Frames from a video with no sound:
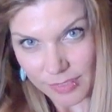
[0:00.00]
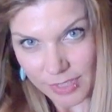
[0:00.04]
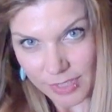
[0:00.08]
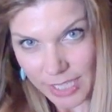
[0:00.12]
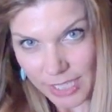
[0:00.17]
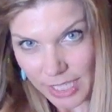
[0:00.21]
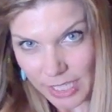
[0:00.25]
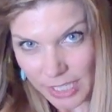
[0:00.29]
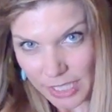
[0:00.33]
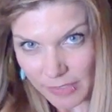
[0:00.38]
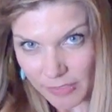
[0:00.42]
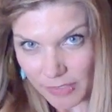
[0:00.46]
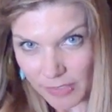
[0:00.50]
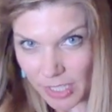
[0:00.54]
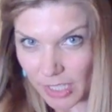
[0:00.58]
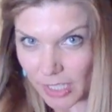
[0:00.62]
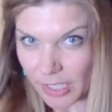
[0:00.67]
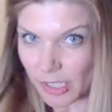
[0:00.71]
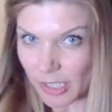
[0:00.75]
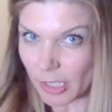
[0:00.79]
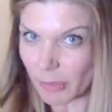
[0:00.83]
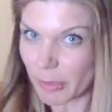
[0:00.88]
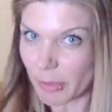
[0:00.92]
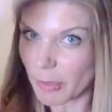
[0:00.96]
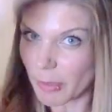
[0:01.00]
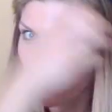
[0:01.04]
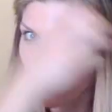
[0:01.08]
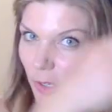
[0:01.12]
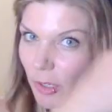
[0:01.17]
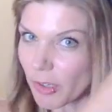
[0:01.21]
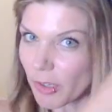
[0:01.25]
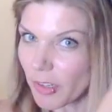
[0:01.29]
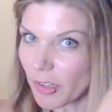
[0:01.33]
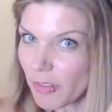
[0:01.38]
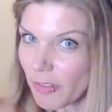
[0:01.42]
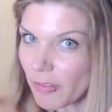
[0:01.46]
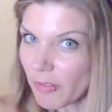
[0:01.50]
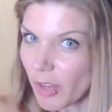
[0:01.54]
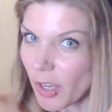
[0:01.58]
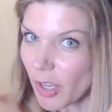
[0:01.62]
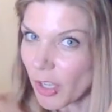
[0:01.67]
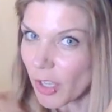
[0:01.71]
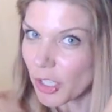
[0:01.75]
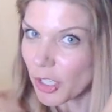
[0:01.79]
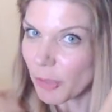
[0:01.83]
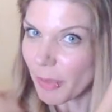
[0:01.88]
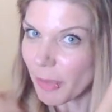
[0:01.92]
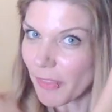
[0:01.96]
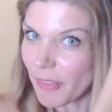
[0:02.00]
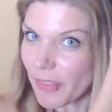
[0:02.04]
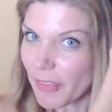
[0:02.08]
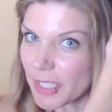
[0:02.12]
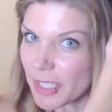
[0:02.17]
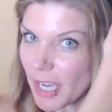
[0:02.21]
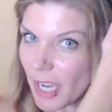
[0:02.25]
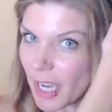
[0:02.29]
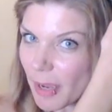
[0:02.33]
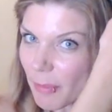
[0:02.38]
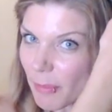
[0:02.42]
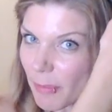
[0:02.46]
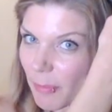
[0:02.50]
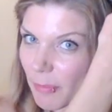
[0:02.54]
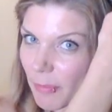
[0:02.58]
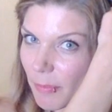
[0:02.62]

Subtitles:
I'm going to give it a little bit more volume at the top.